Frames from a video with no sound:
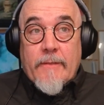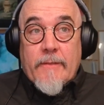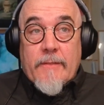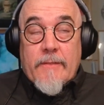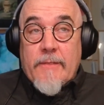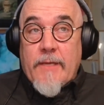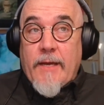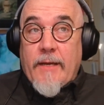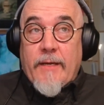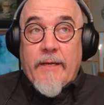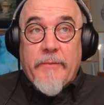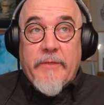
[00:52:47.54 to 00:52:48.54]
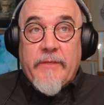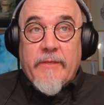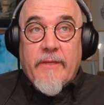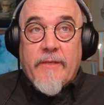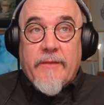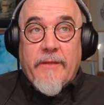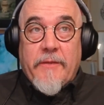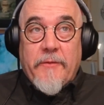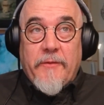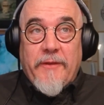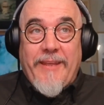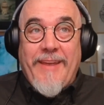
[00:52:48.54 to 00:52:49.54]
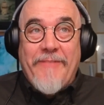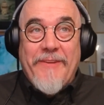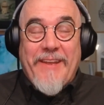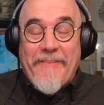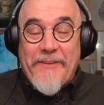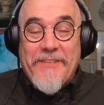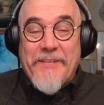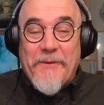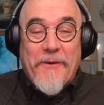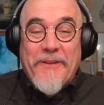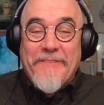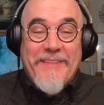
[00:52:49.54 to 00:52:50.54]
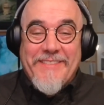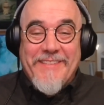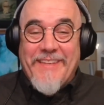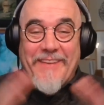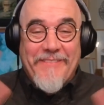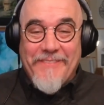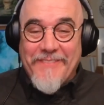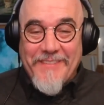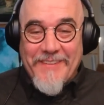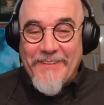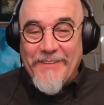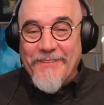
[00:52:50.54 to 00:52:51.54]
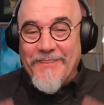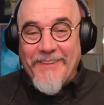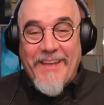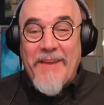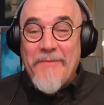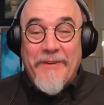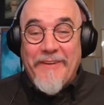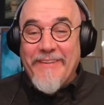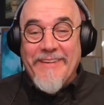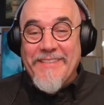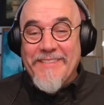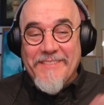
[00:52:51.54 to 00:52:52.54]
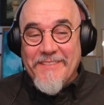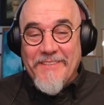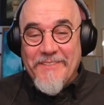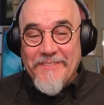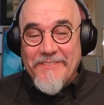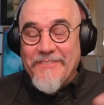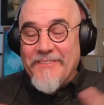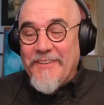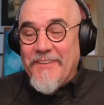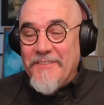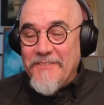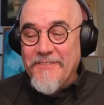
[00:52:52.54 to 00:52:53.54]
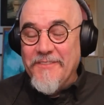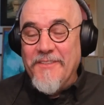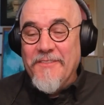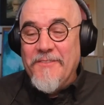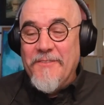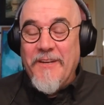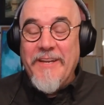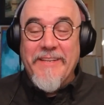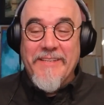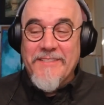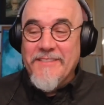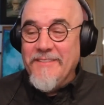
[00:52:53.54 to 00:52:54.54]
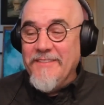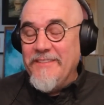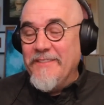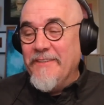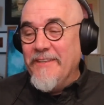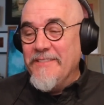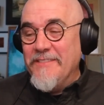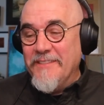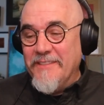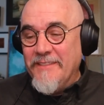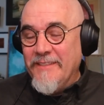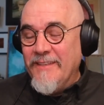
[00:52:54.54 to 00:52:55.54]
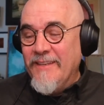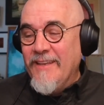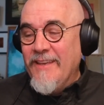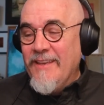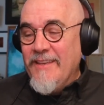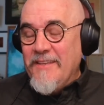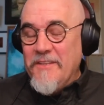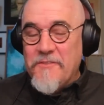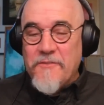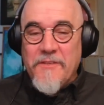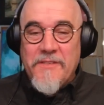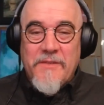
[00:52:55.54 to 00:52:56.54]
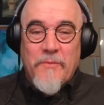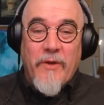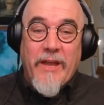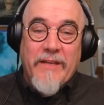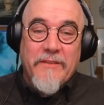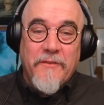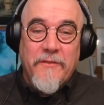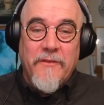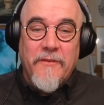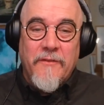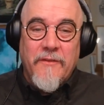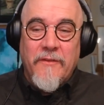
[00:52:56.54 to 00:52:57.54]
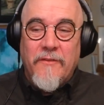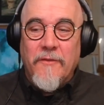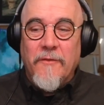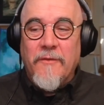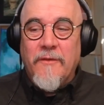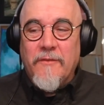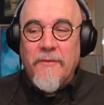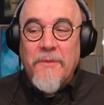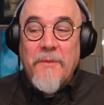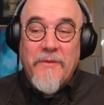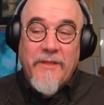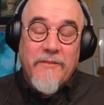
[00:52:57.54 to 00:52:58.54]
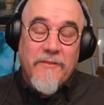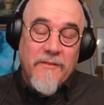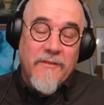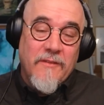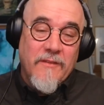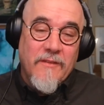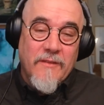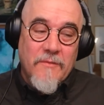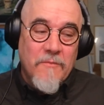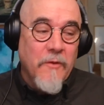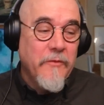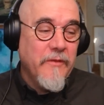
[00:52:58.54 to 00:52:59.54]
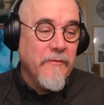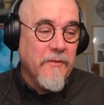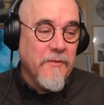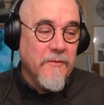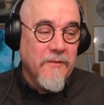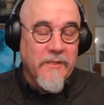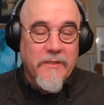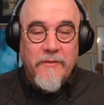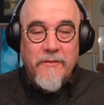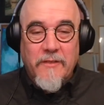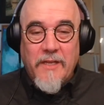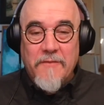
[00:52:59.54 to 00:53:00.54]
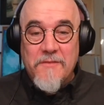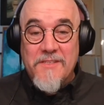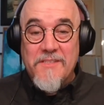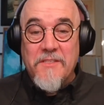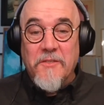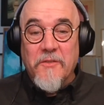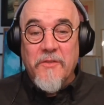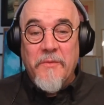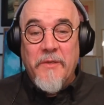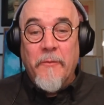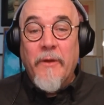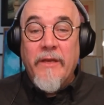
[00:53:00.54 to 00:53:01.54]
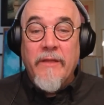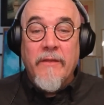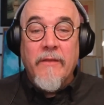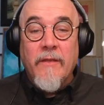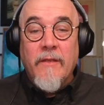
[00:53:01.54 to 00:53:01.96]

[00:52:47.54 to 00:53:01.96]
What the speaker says: Yeah, I mean, like you said, every single one of these have libraries of writings and theorizing and histories and practices, and so sometimes that's the most difficult thing, is to kind of distill them in a way that